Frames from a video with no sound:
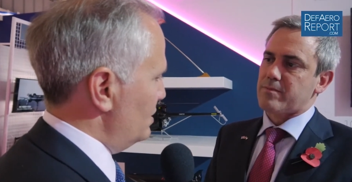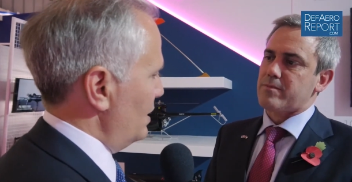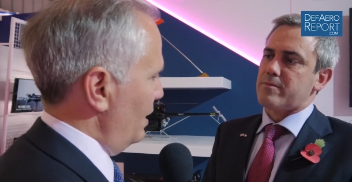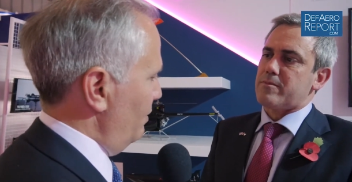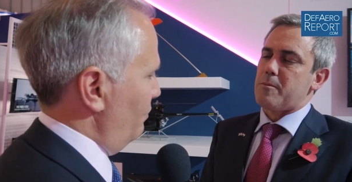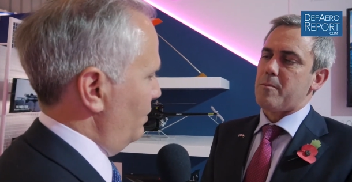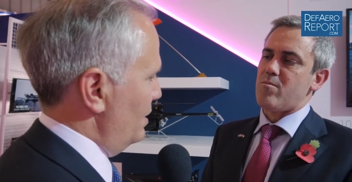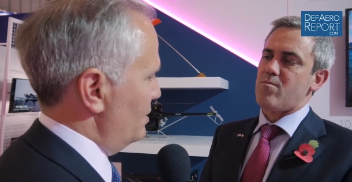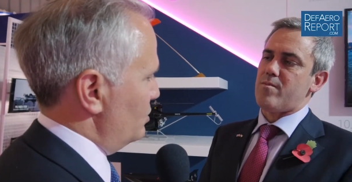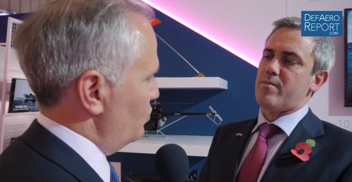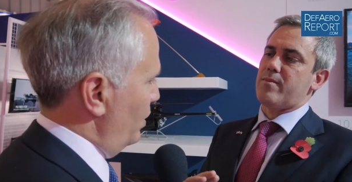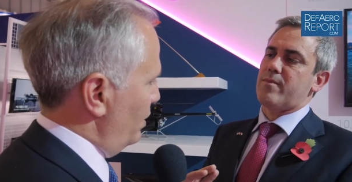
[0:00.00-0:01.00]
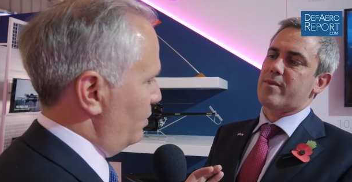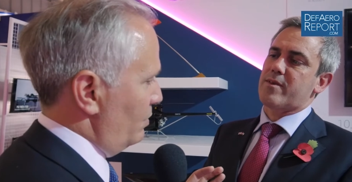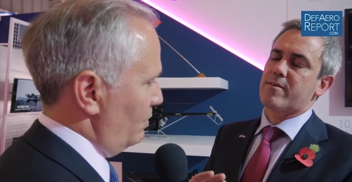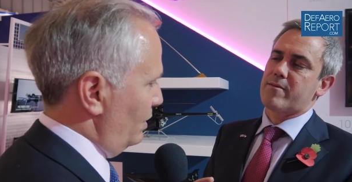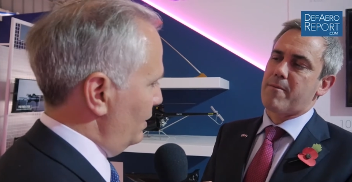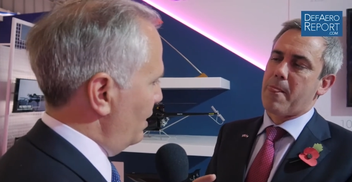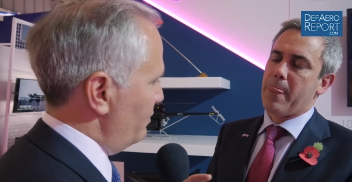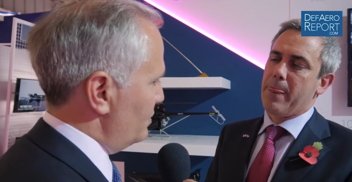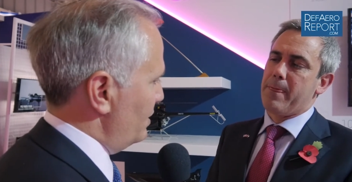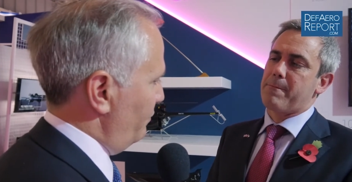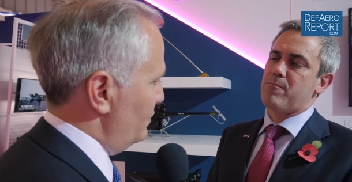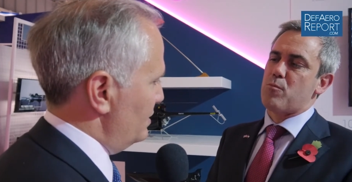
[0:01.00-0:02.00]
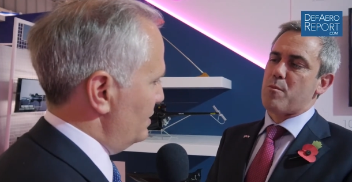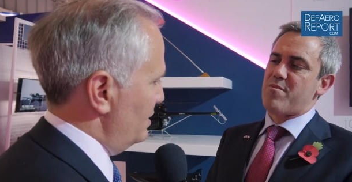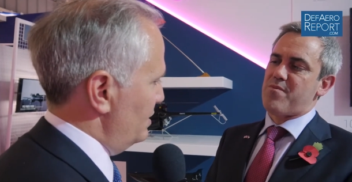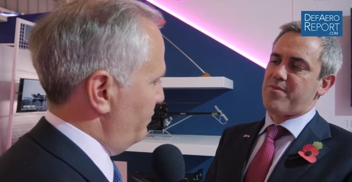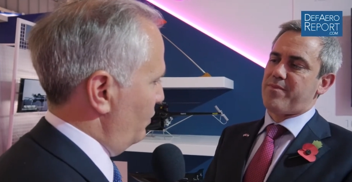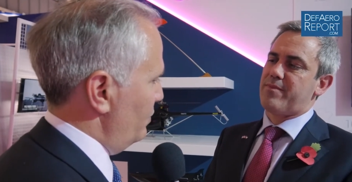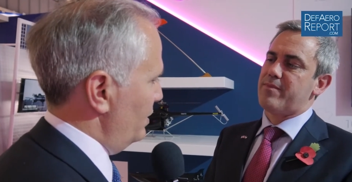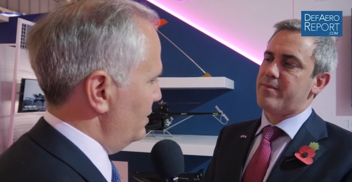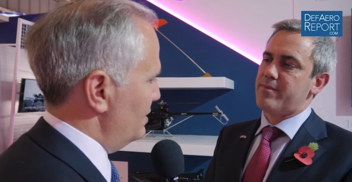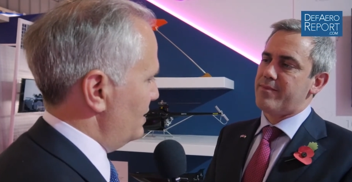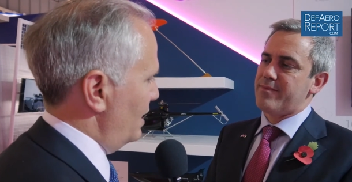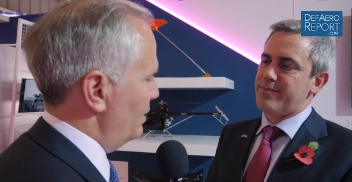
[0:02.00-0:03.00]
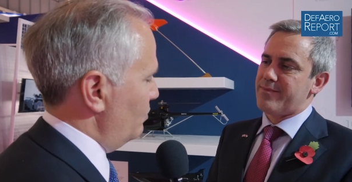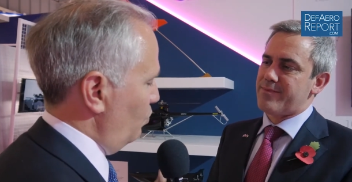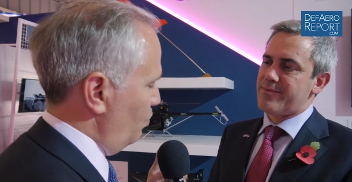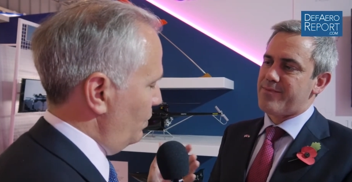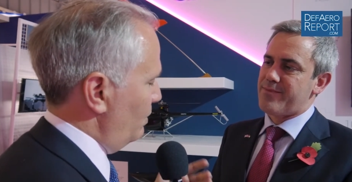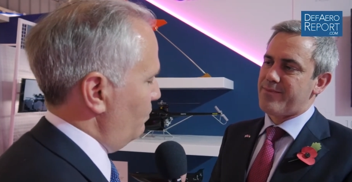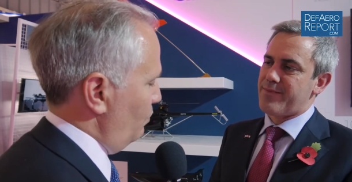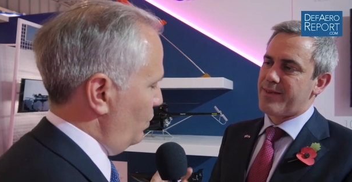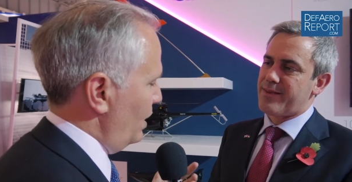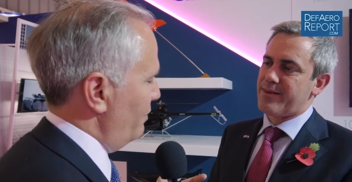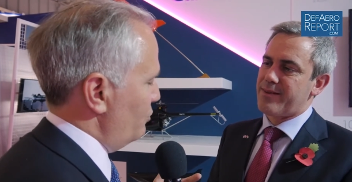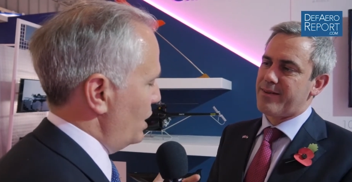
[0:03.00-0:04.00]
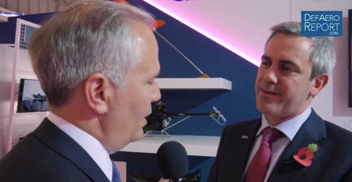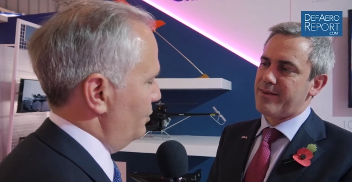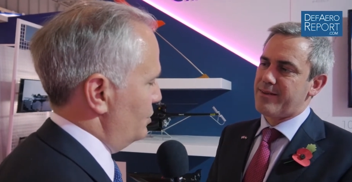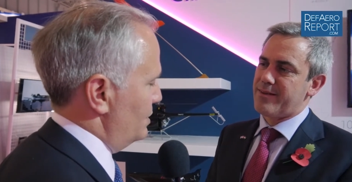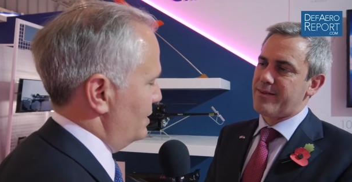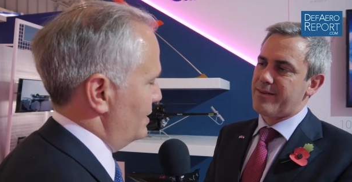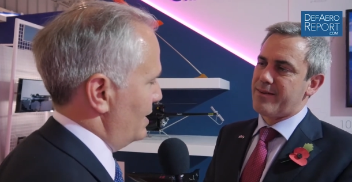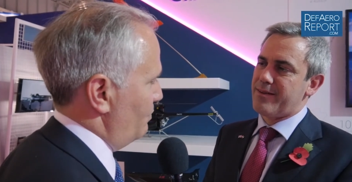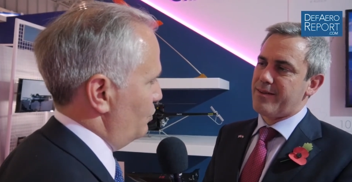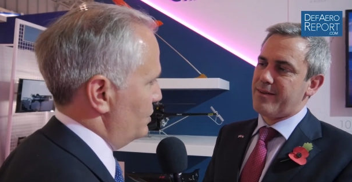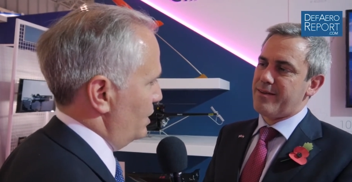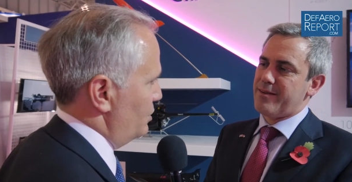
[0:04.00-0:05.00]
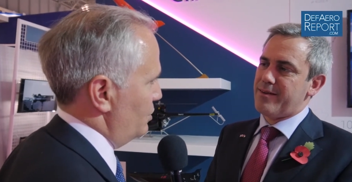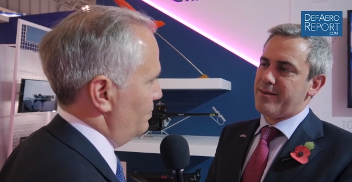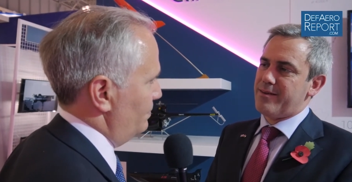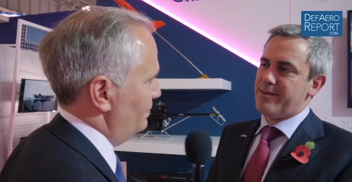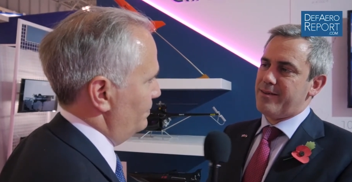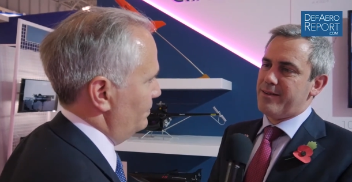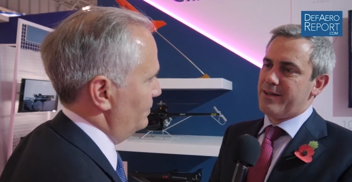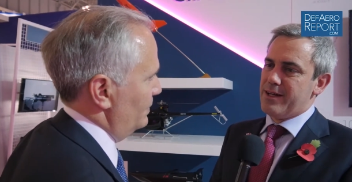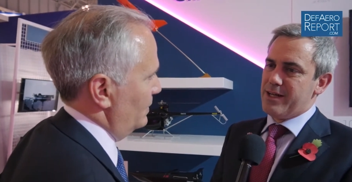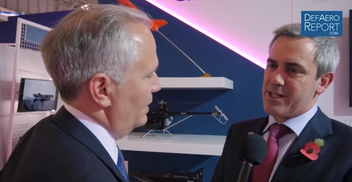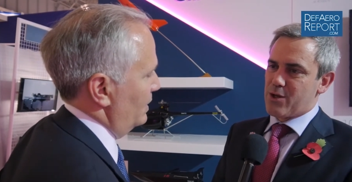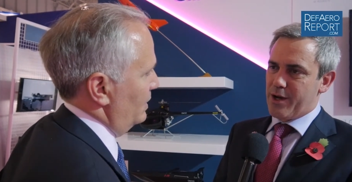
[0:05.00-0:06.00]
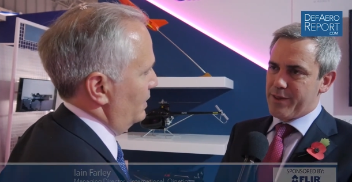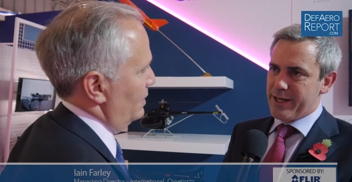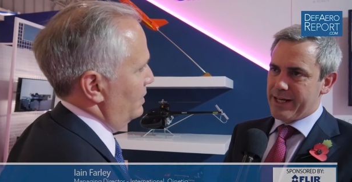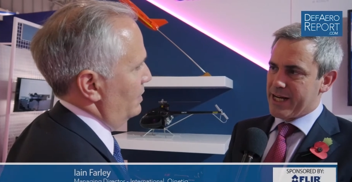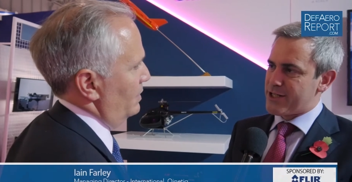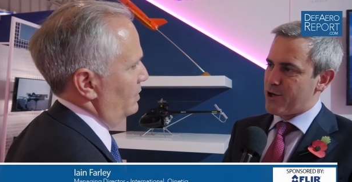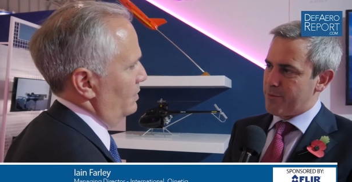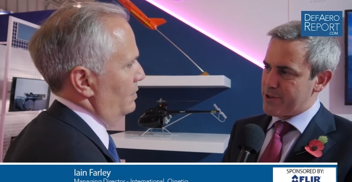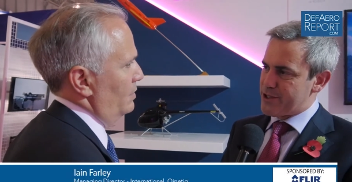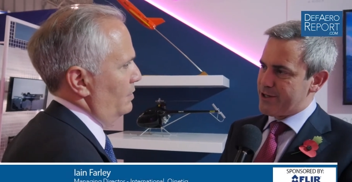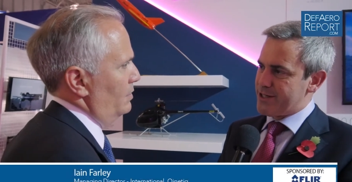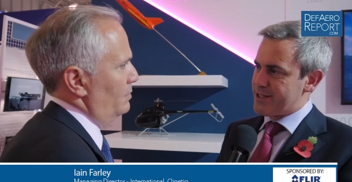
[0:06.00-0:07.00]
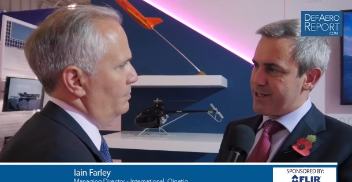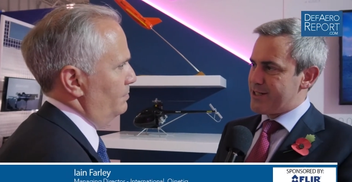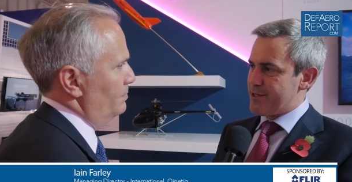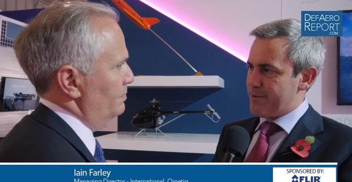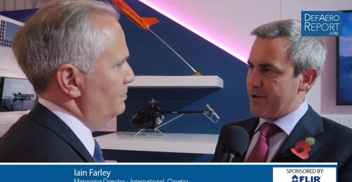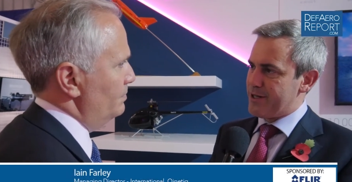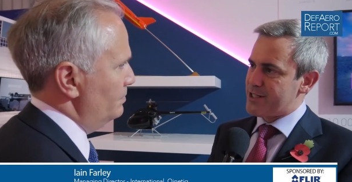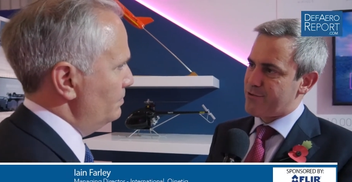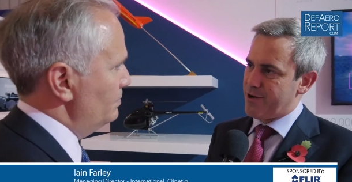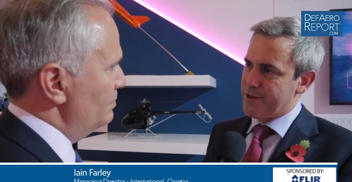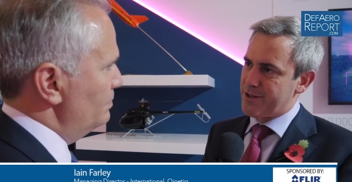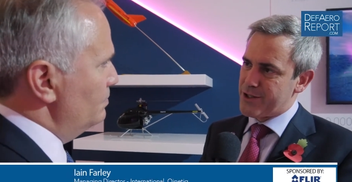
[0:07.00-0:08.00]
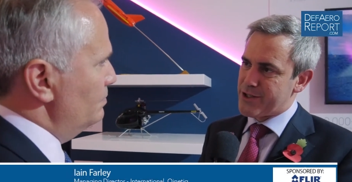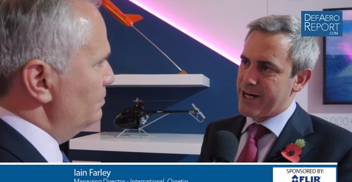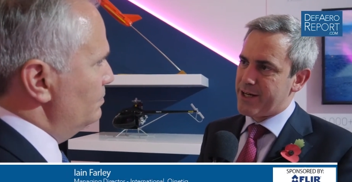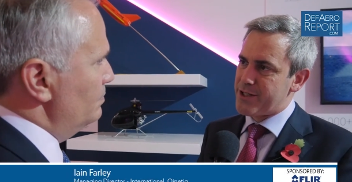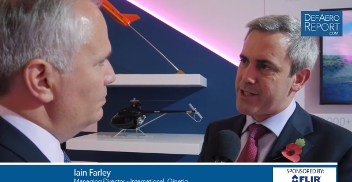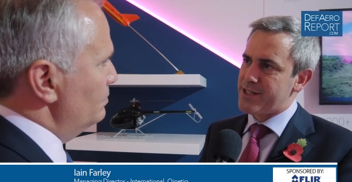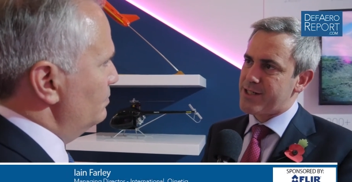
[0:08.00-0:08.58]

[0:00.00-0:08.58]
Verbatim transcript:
Speaker 1: side of things where a lot of stuff is, is very undecided. What kind of challenges does that present you?
Speaker 2: So I think it's actually opportunity, to be honest, rather than challenges.